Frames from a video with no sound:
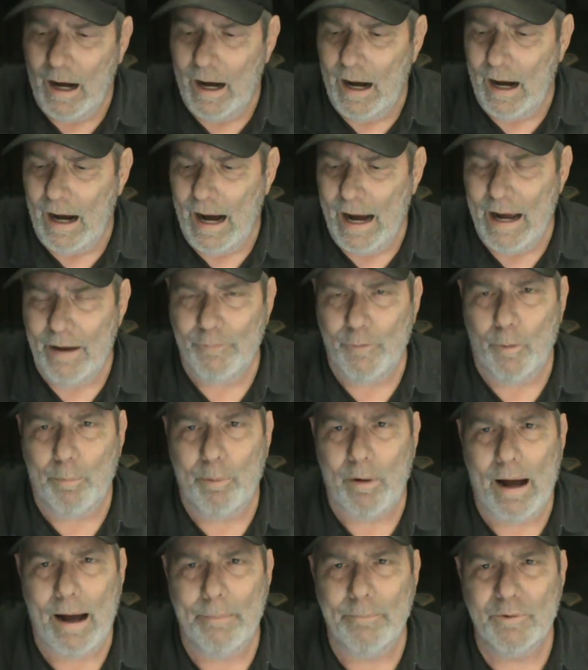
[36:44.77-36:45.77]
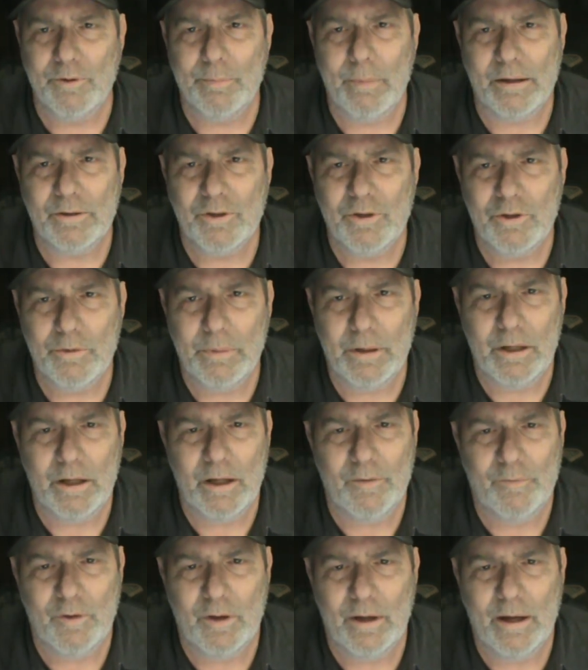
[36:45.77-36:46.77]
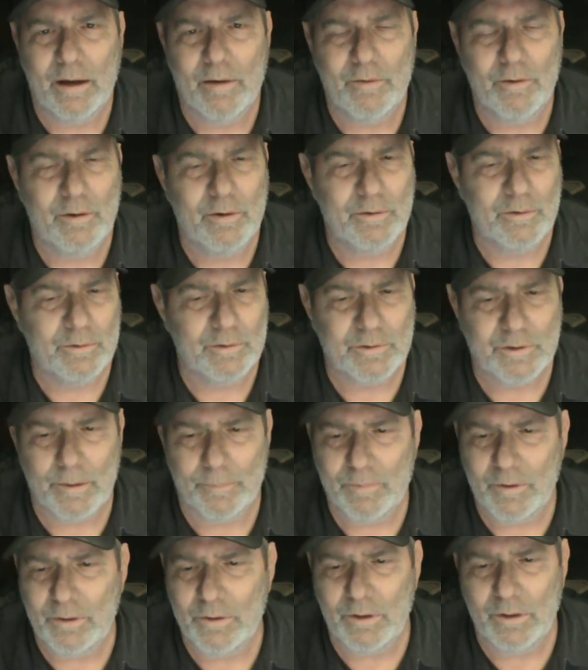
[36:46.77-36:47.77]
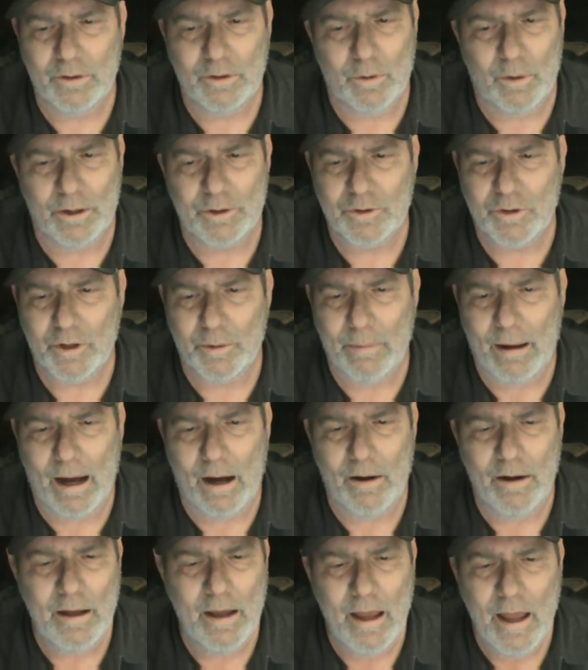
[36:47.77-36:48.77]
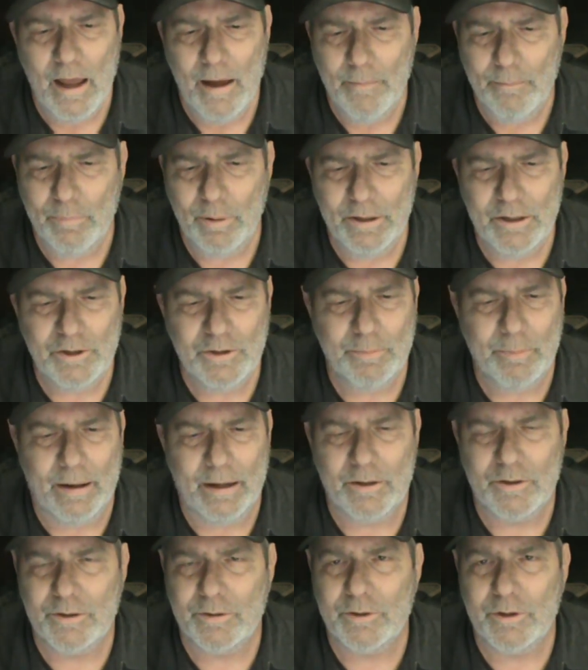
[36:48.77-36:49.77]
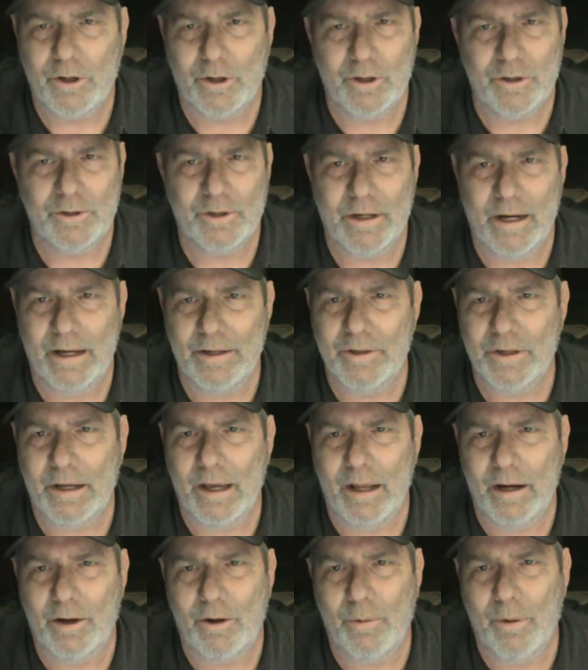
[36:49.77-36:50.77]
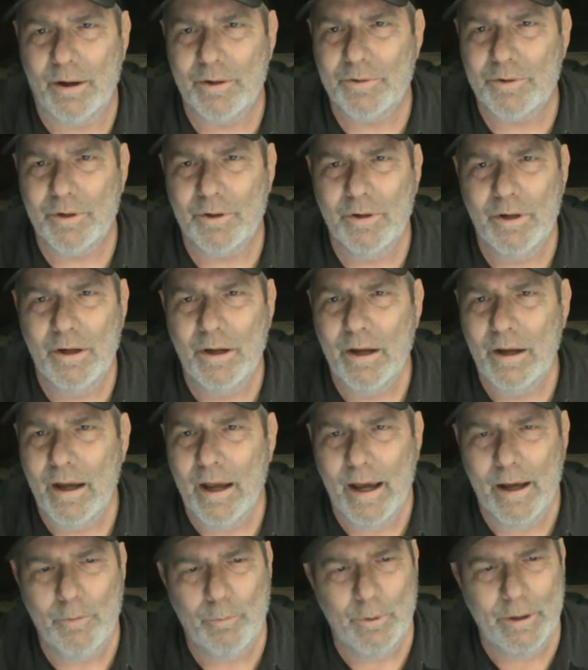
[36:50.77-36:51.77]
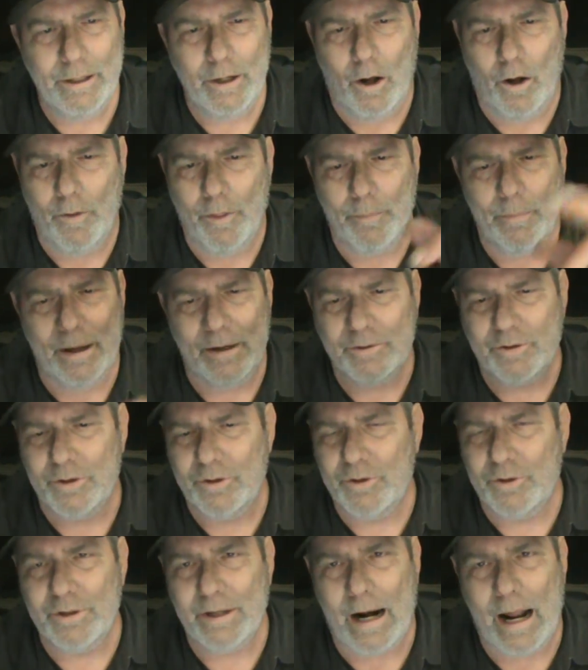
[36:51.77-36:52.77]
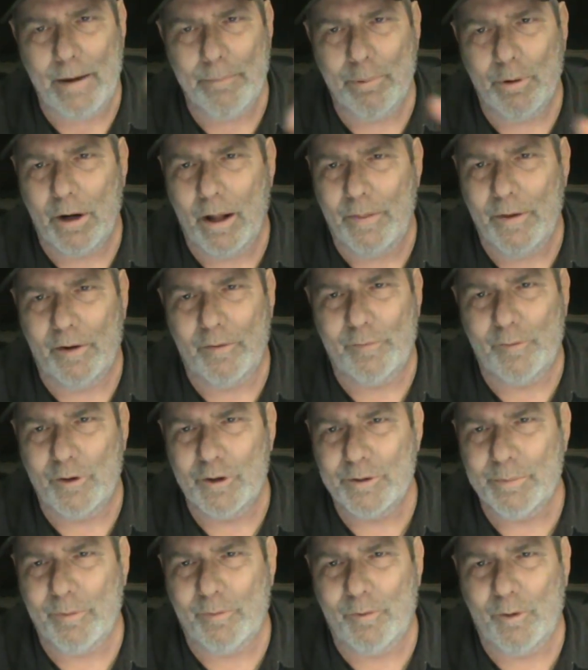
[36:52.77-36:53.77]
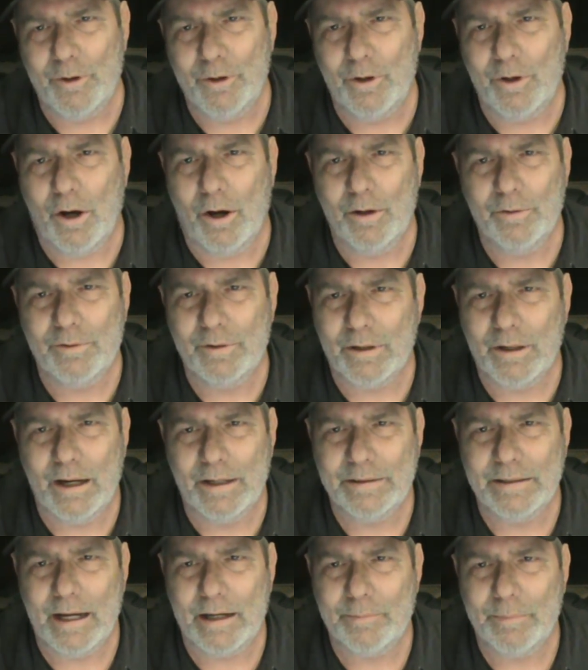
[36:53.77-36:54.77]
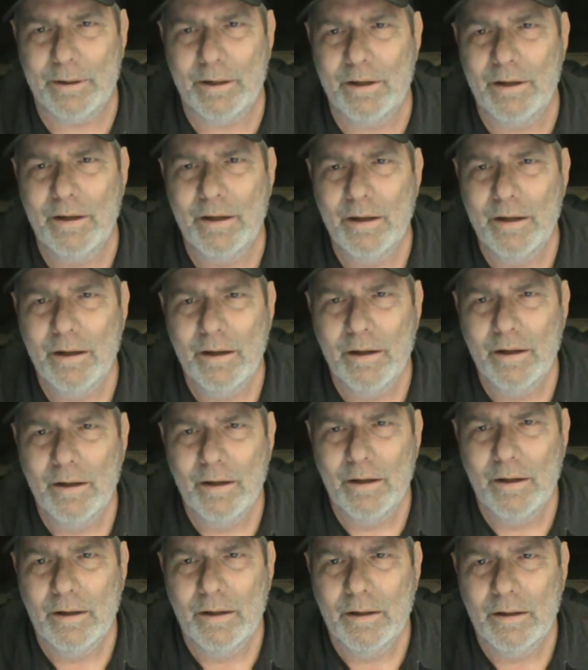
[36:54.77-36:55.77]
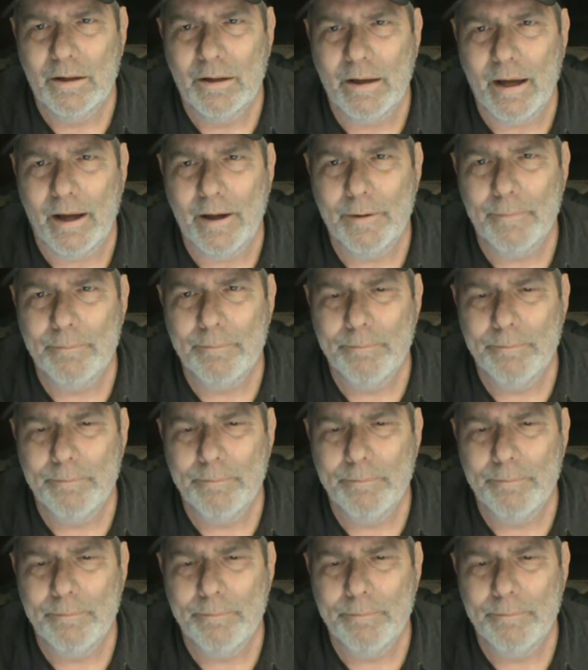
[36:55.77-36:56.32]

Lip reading: I have no problems. Message me if you have something you question about. Please make sure it's an educated question and read all the messages that I put on there first before you contact me. Okay.